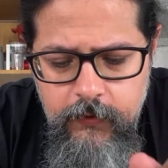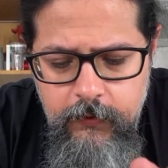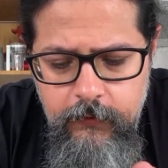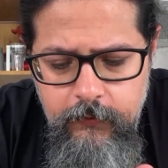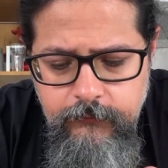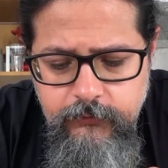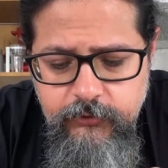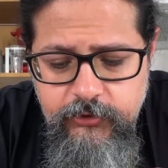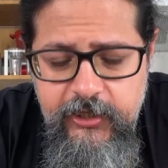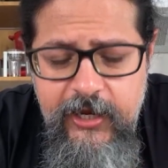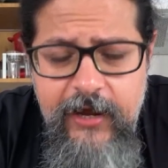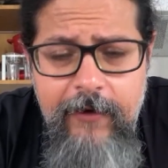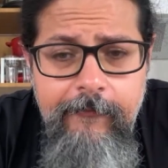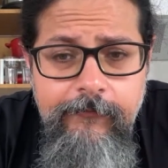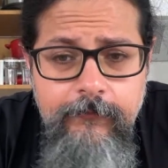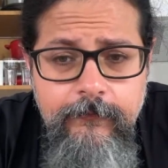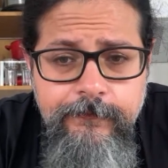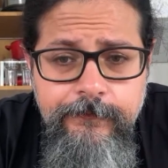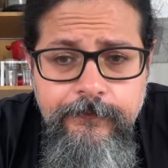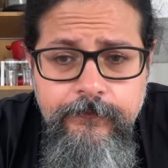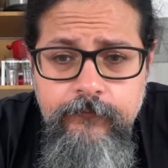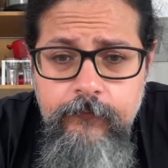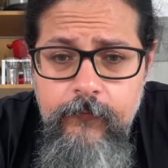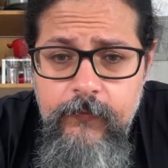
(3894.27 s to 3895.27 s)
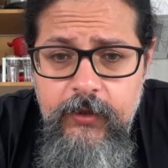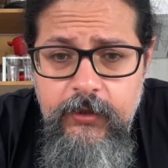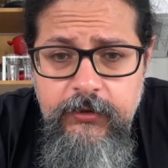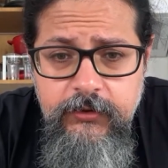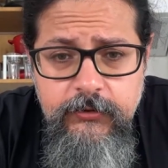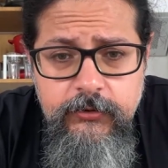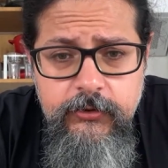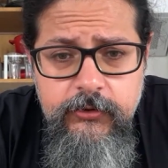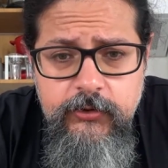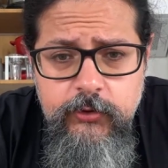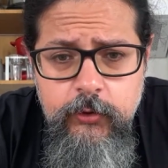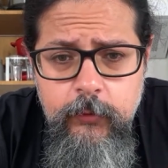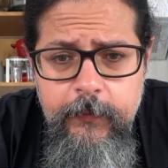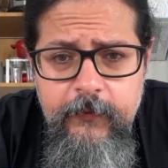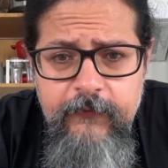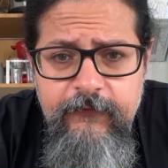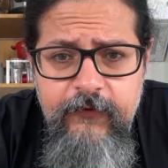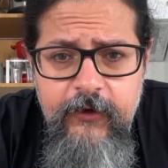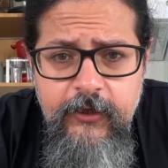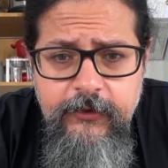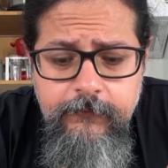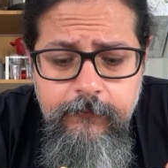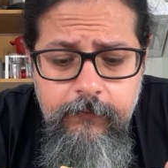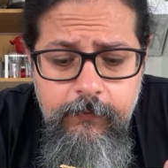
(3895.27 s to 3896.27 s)
So yeah, this was super
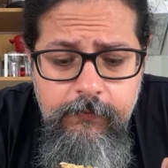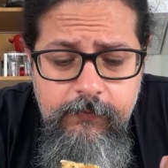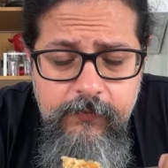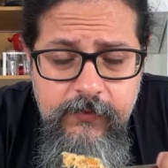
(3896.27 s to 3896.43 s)
fun.